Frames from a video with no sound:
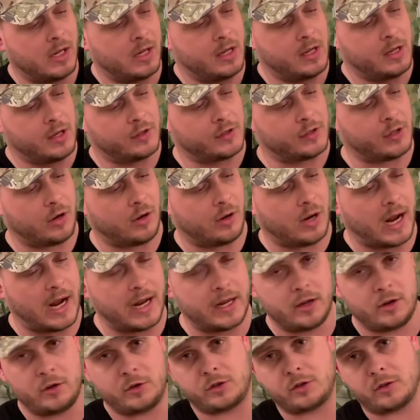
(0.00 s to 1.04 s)
So I
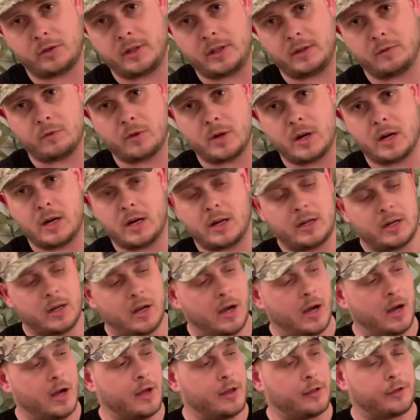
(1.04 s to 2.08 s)
usually run
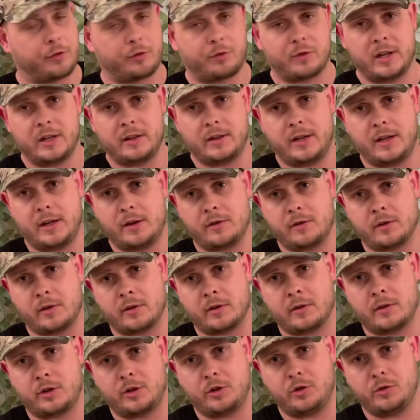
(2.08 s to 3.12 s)
a
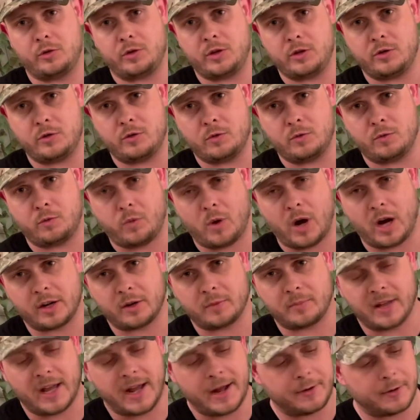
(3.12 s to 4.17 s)
3-liter KUIU
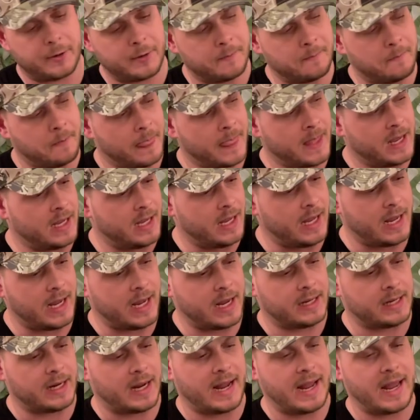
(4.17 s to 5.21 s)
water bladder,
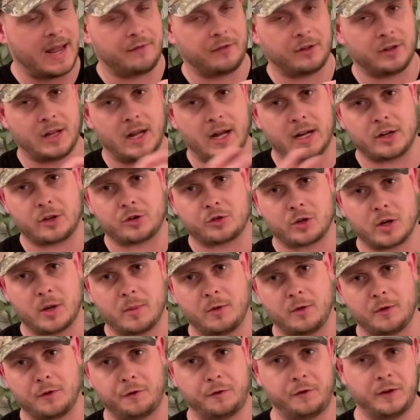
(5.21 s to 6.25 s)
and I have a lot of
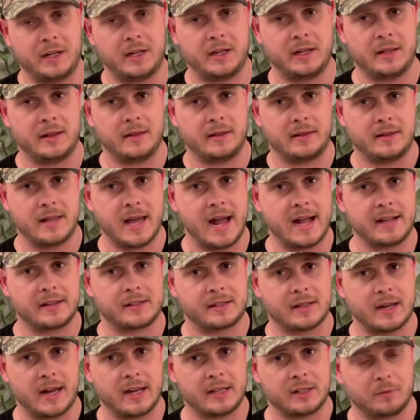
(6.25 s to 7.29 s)
trouble fitting that
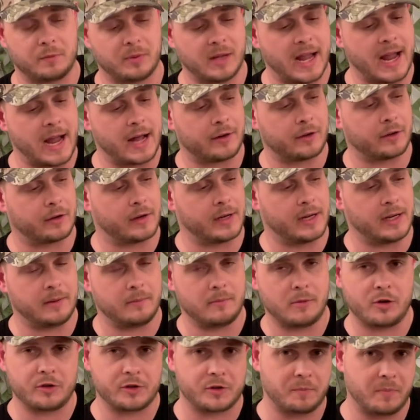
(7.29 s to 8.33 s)
size bladder in
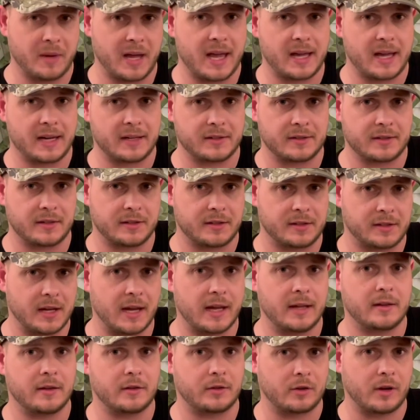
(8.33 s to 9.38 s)
most bags that say
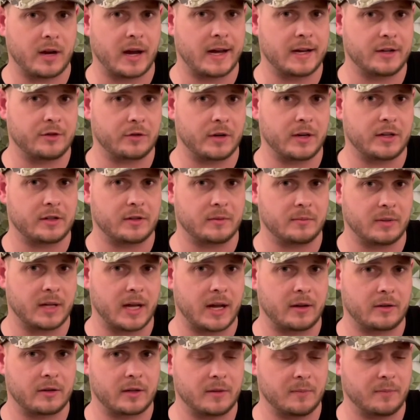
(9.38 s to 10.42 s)
that they're hydration
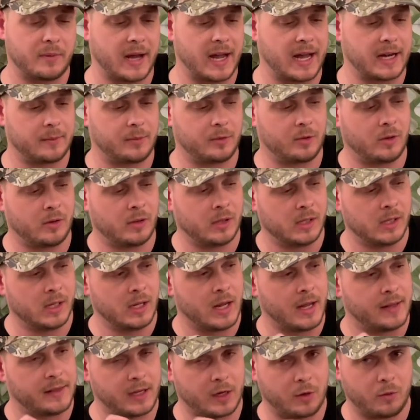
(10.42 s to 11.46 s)
bladder compatible.
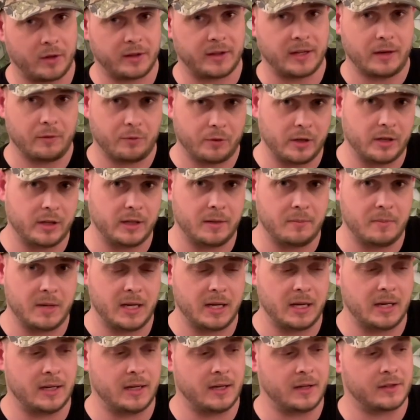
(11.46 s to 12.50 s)
I think what they really
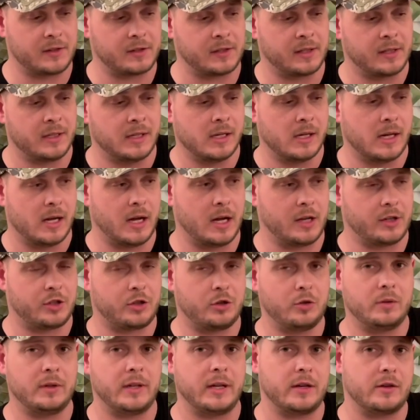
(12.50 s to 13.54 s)
mean is
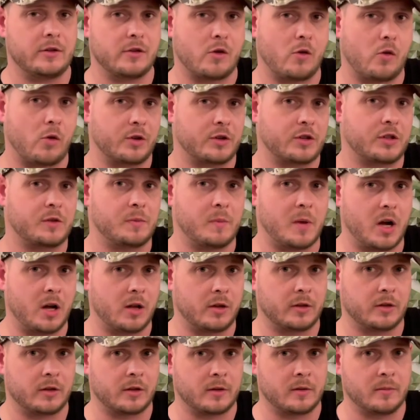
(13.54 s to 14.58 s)
2-liter or
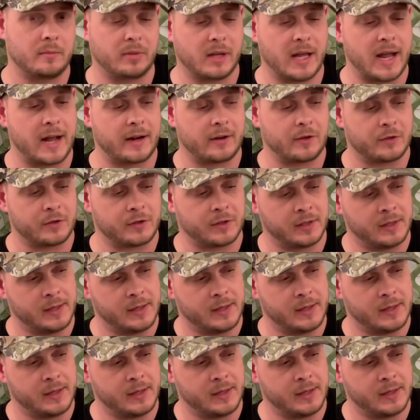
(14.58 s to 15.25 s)
smaller bladders.